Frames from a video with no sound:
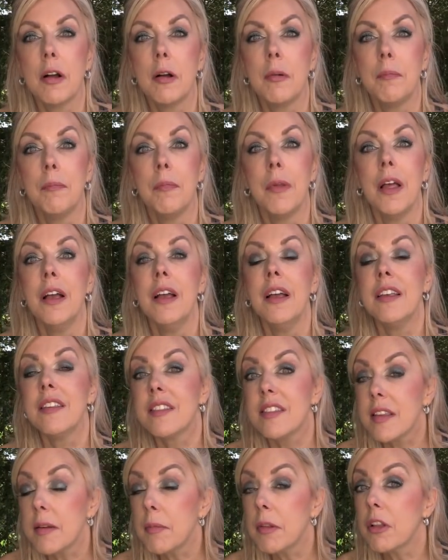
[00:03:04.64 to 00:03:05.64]
from
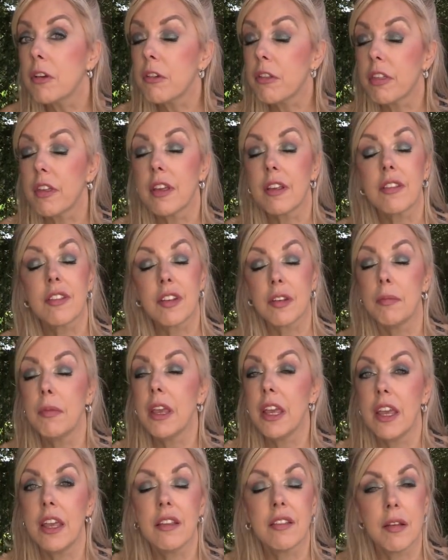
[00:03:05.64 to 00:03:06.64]
similar things to
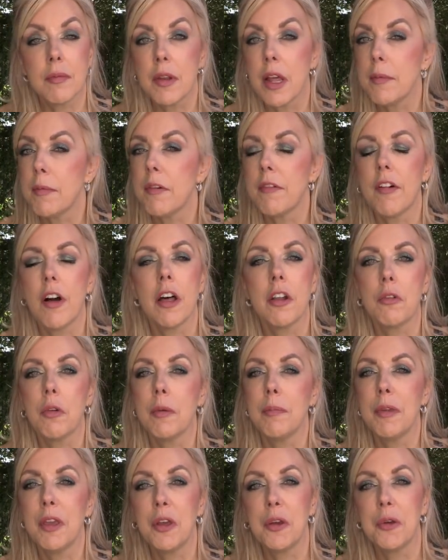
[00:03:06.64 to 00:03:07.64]
me, some type of
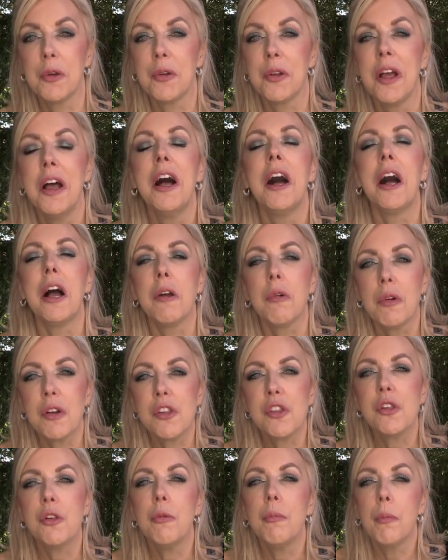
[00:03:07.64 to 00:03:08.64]
autoimmune, I
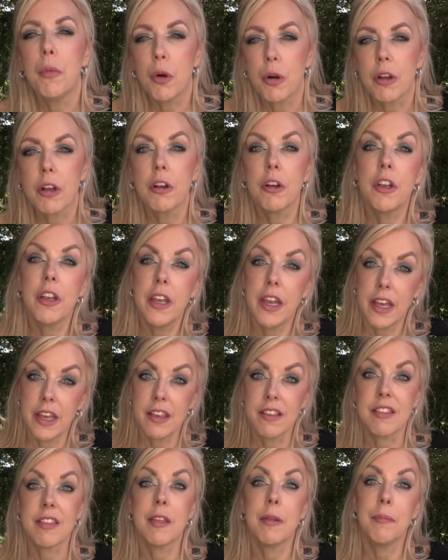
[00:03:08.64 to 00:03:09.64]
wish you more good
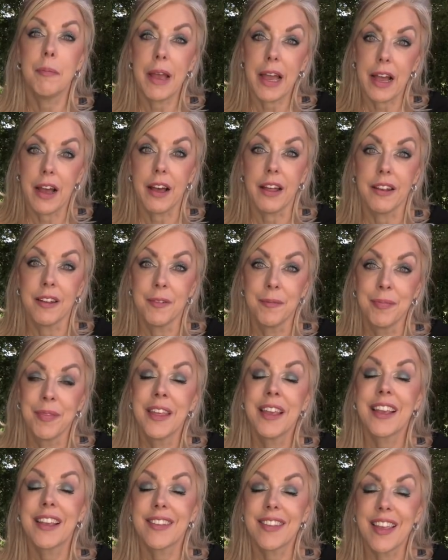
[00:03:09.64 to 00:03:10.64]
days than bad.
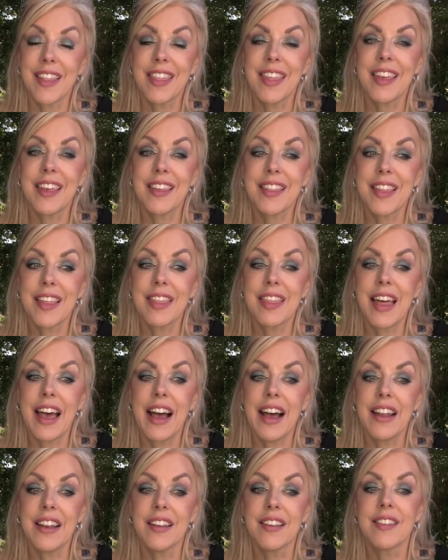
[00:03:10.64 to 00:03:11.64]
Because I think that
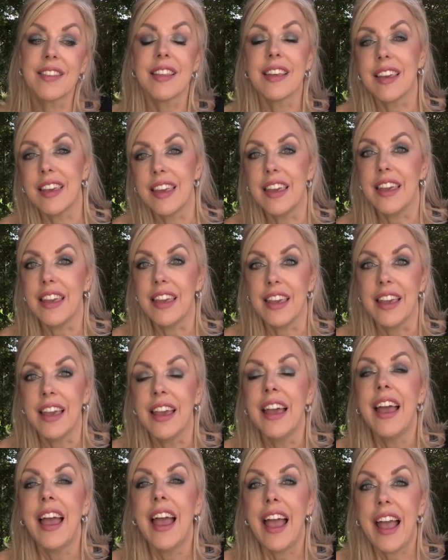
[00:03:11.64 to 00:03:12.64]
that is the key.
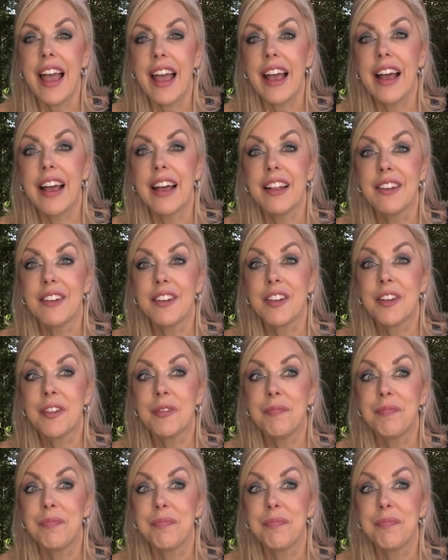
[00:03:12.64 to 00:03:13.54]
And